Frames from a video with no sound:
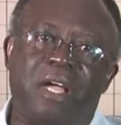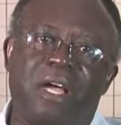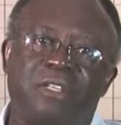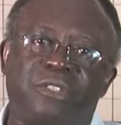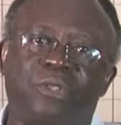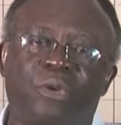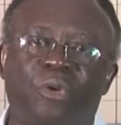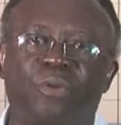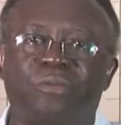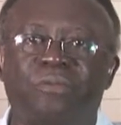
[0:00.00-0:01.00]
and
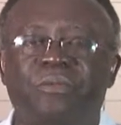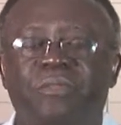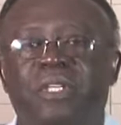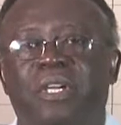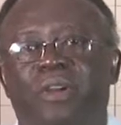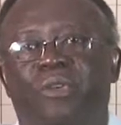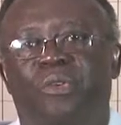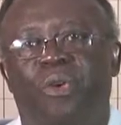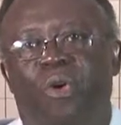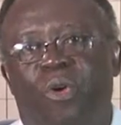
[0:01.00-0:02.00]
so
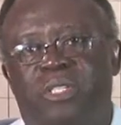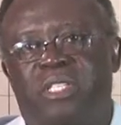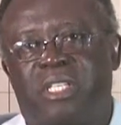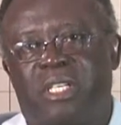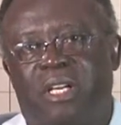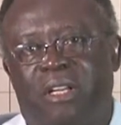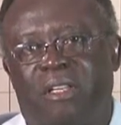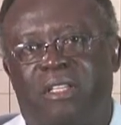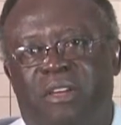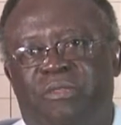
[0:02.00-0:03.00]
no
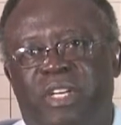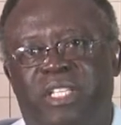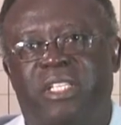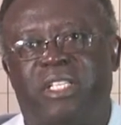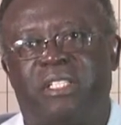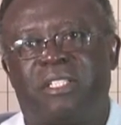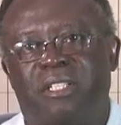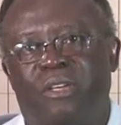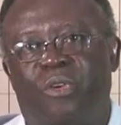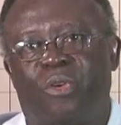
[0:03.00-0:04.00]
single definition
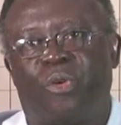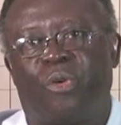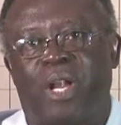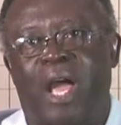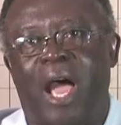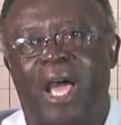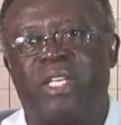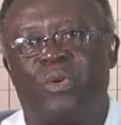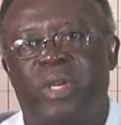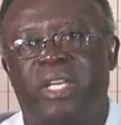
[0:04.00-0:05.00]
could
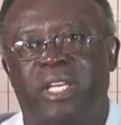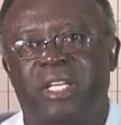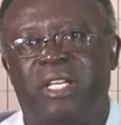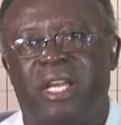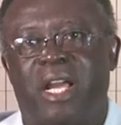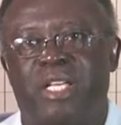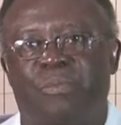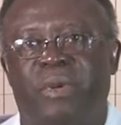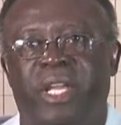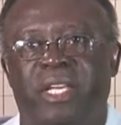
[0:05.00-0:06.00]
adequately
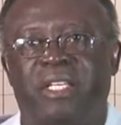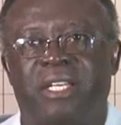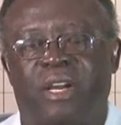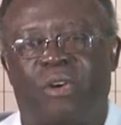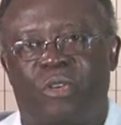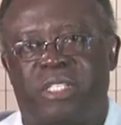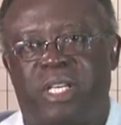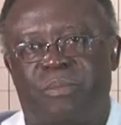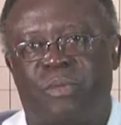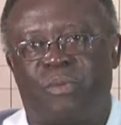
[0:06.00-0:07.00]
explain the
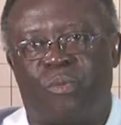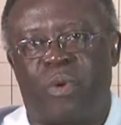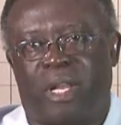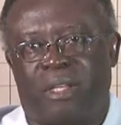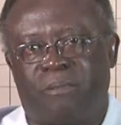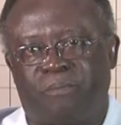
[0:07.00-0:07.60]
concept well.